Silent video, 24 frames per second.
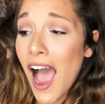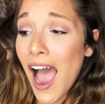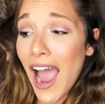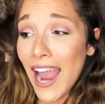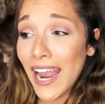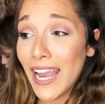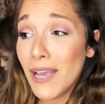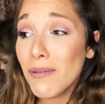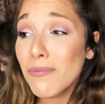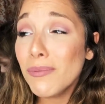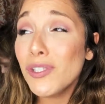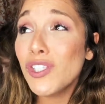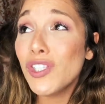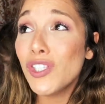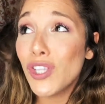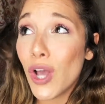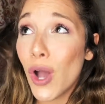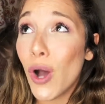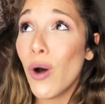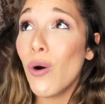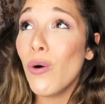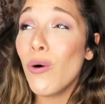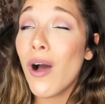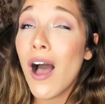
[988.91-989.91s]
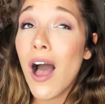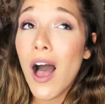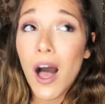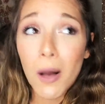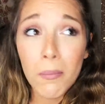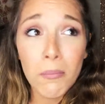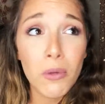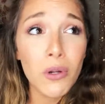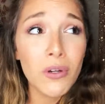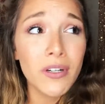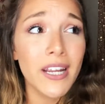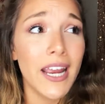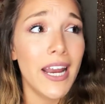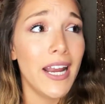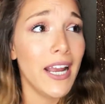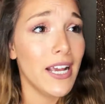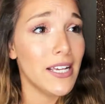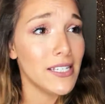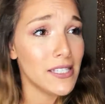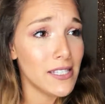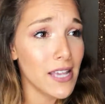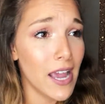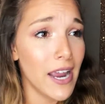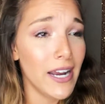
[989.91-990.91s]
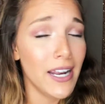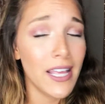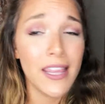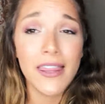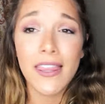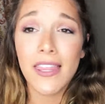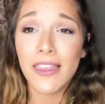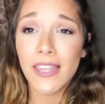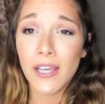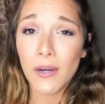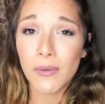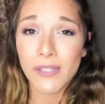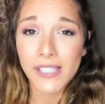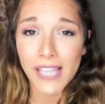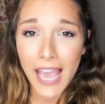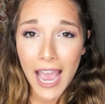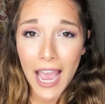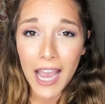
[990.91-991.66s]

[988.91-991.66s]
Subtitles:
I am so humbled and excited that there was